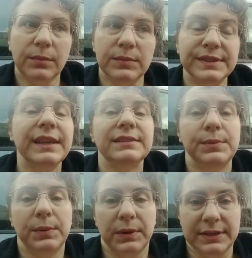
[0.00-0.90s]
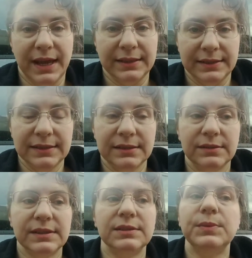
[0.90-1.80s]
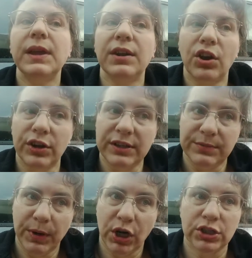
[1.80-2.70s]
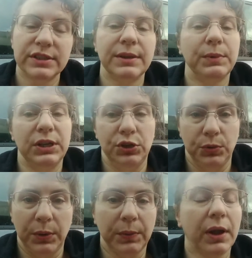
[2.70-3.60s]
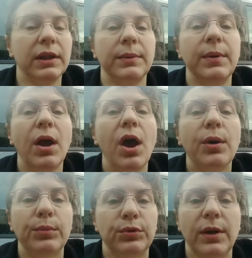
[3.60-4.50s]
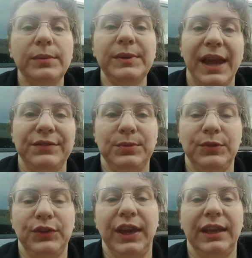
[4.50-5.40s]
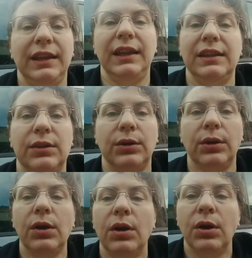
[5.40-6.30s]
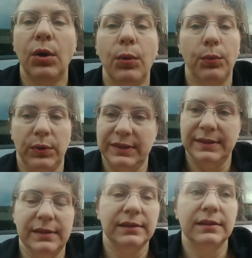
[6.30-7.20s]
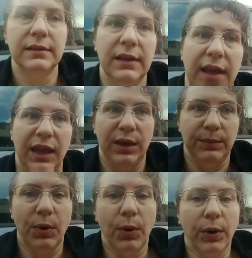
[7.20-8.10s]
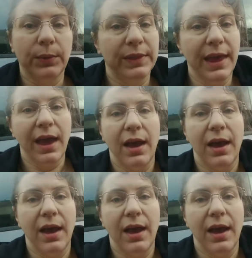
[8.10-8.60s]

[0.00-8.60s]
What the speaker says: since we were in Texas, since we had already purged and we knew we were going to probably have to move again, either with him or with